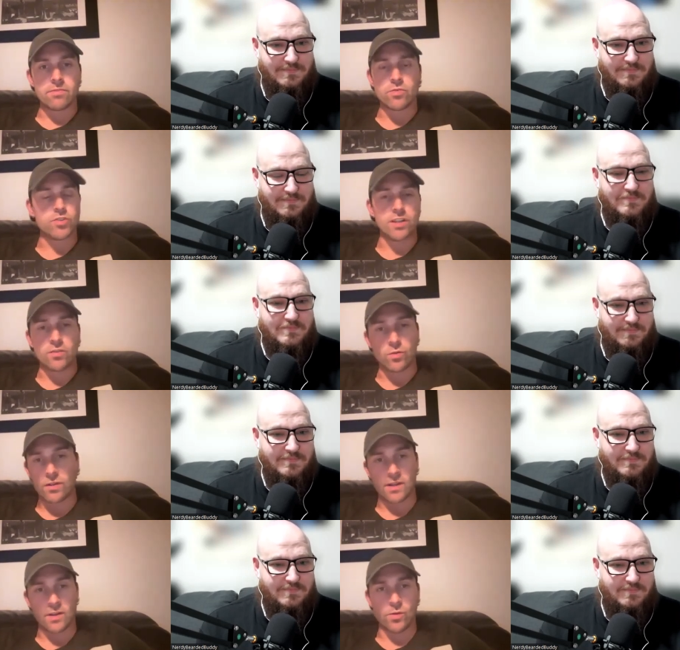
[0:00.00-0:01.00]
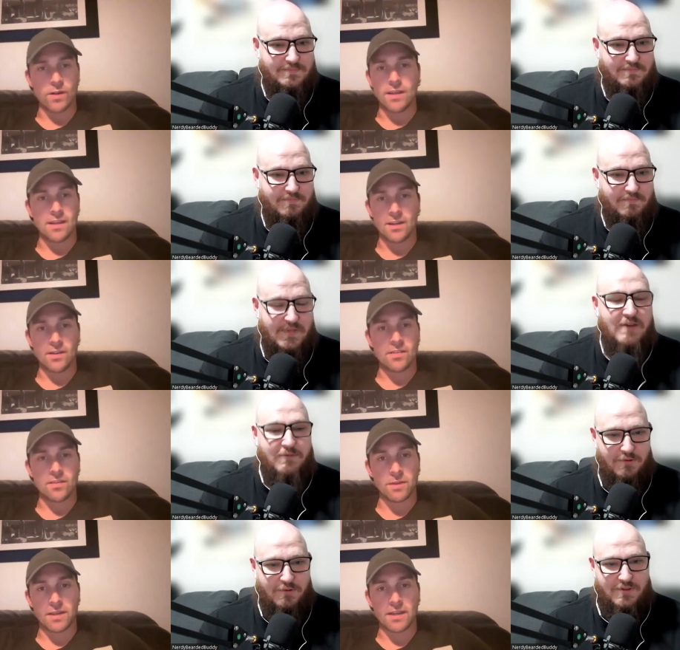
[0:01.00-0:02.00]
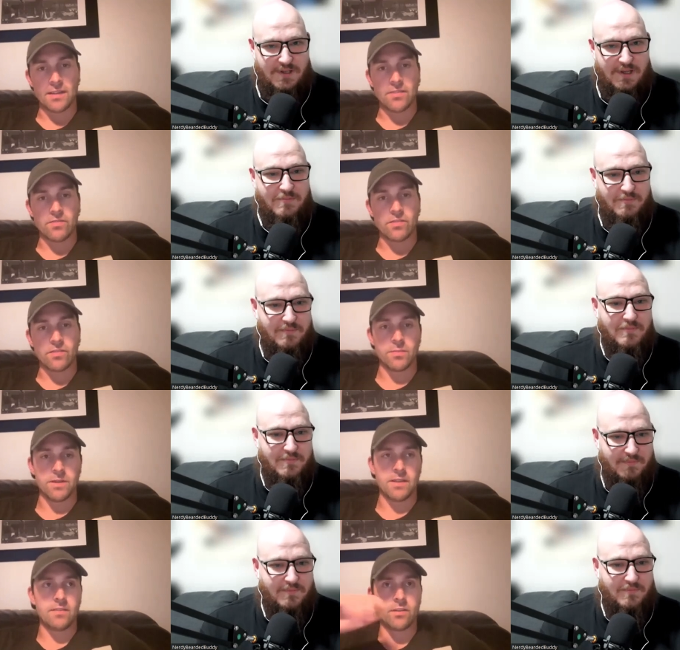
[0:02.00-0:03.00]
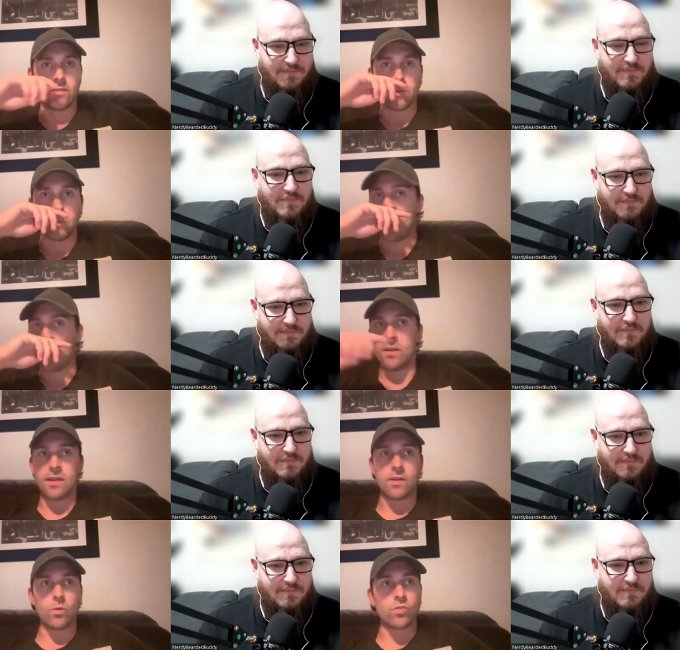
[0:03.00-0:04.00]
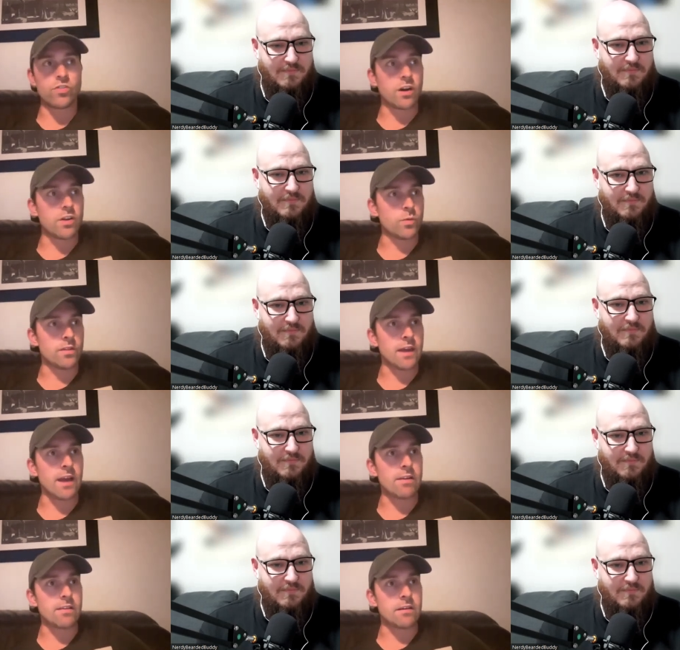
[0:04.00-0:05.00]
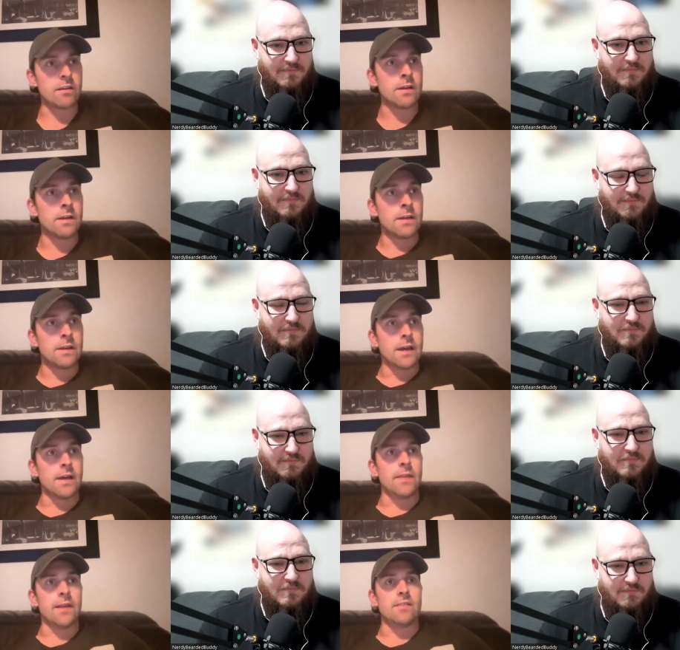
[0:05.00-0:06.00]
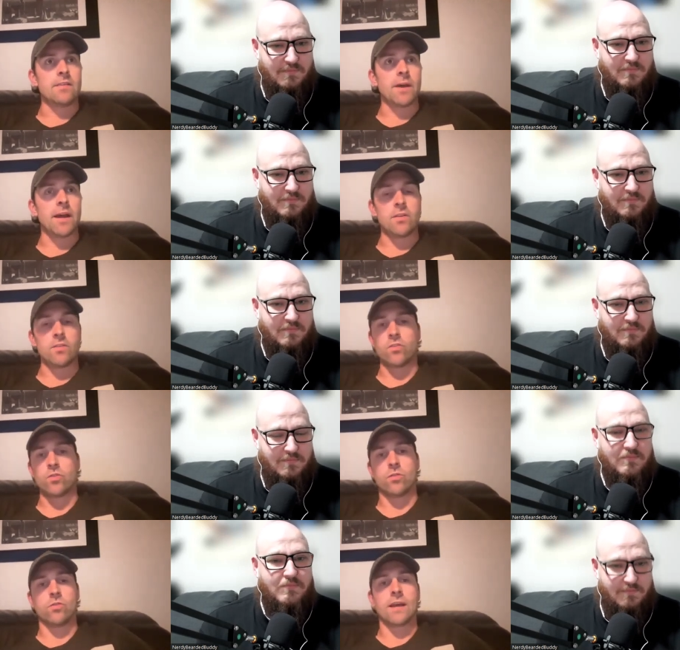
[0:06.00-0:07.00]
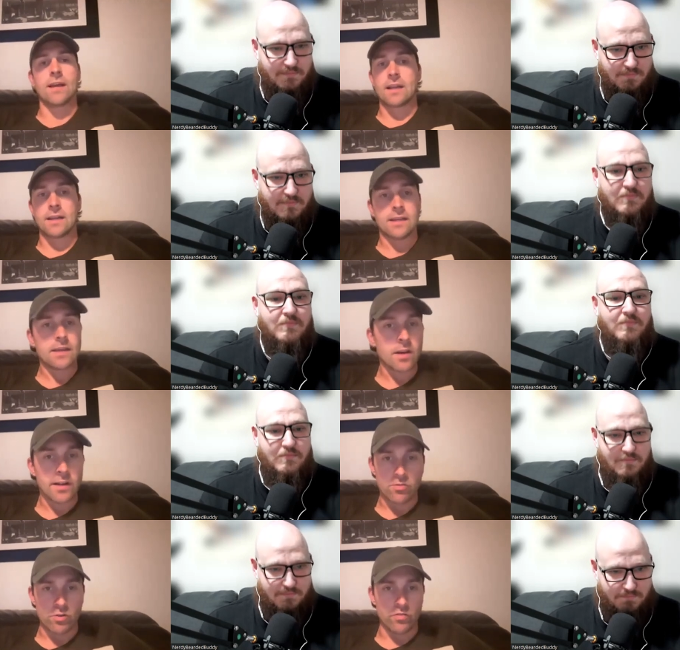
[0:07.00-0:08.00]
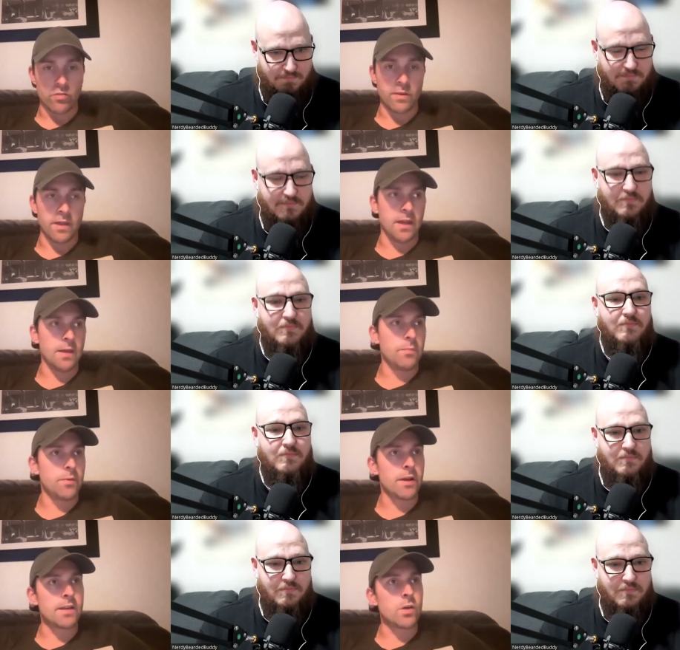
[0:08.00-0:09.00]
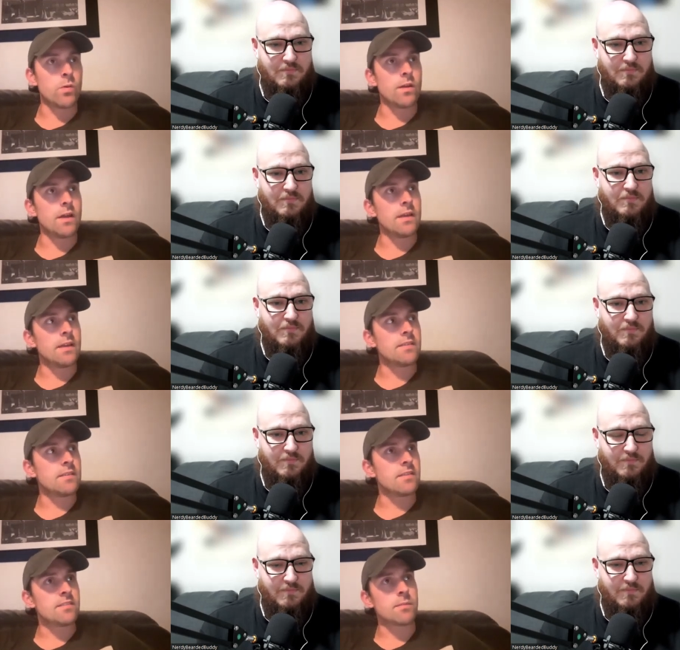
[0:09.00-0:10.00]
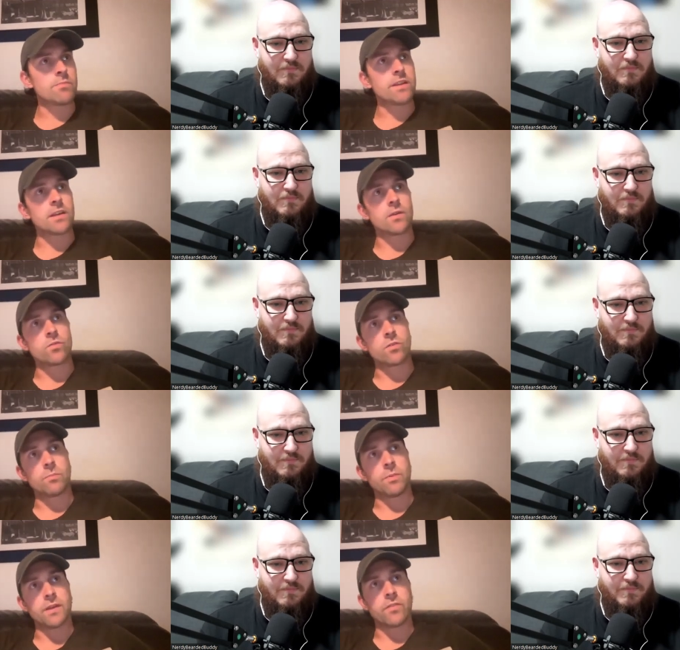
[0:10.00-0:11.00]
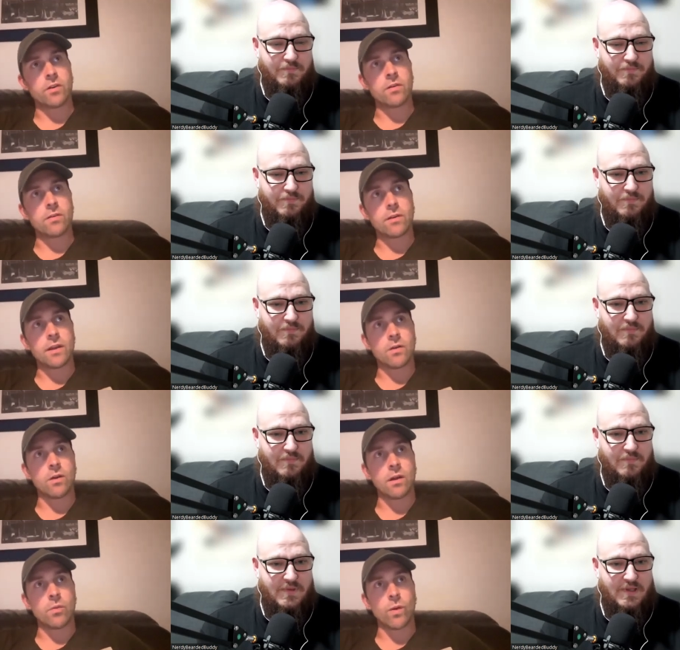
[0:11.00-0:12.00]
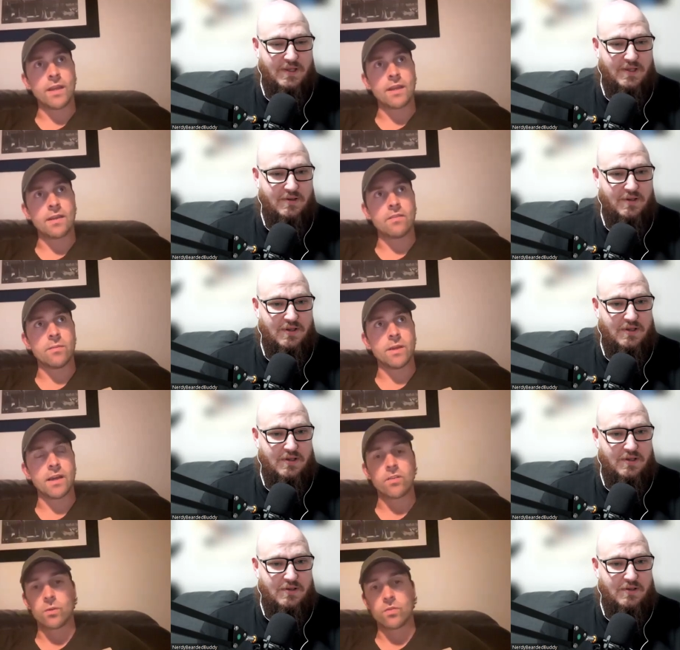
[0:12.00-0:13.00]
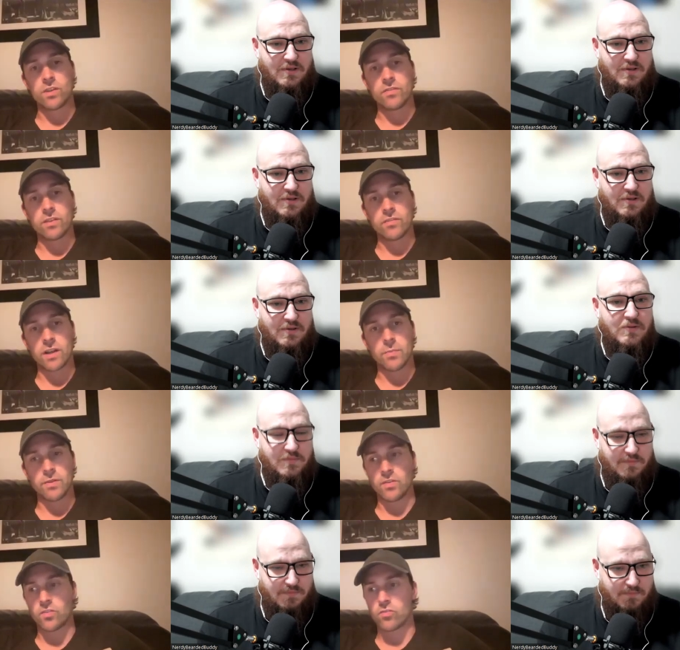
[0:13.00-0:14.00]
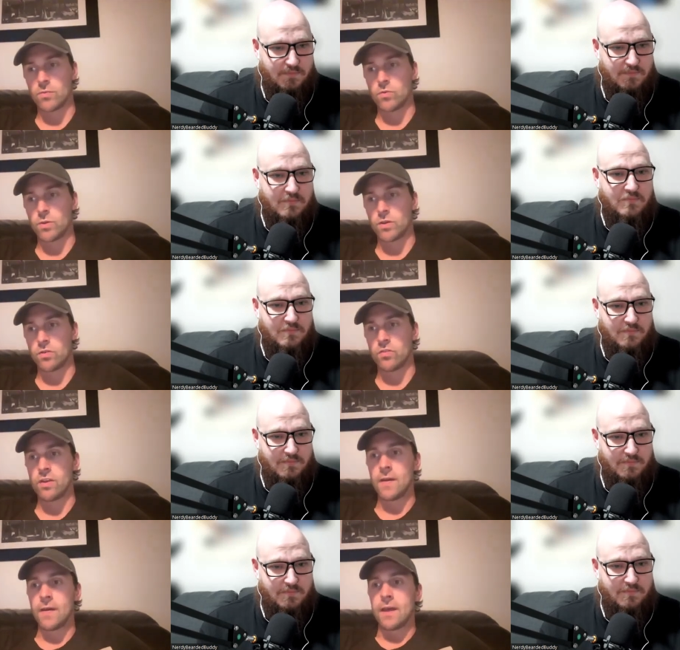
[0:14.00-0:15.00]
Speaker 1: two shits what they call it. You know, it yeah, doesn't make course, any yeah. sense to me. So for me, it all starts with character, and then it's about how the story organically kind of grows from there. But I know it's it's something that was a bit of a you know an awakening to me as I was even developing the script because